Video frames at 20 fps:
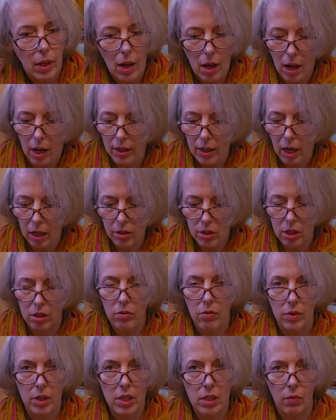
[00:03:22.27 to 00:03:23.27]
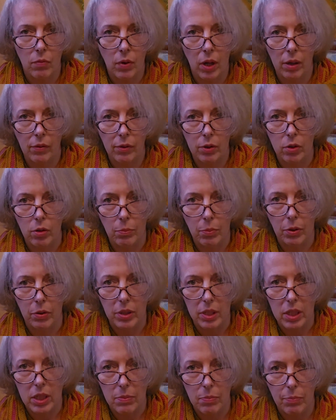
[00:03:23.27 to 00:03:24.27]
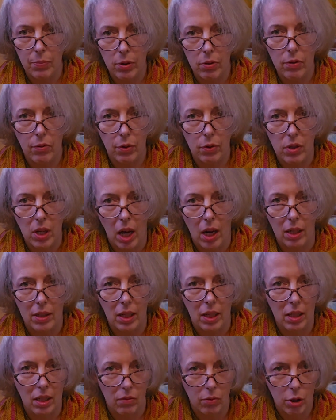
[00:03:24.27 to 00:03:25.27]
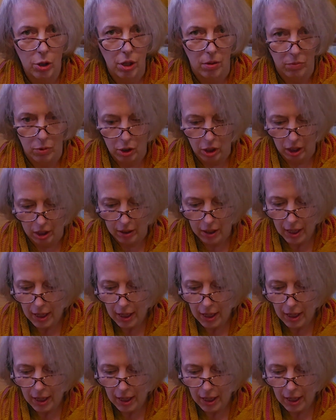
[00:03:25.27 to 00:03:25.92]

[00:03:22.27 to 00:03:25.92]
I can't see the reason why would you put this beautiful yarn in a washing machine.